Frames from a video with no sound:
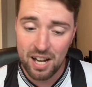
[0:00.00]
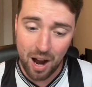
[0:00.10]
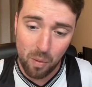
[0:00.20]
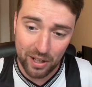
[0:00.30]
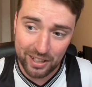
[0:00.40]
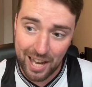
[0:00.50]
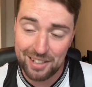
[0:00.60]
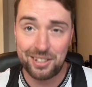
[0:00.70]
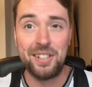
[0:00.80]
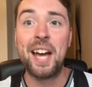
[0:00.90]
I want to
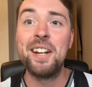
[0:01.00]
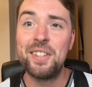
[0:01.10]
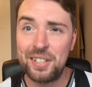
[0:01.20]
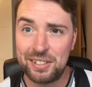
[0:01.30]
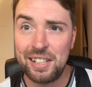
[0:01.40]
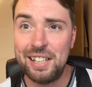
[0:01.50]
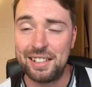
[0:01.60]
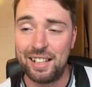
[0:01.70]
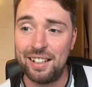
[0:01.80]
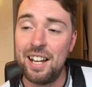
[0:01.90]
get to the end of the
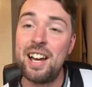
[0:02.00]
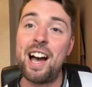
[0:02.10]
season.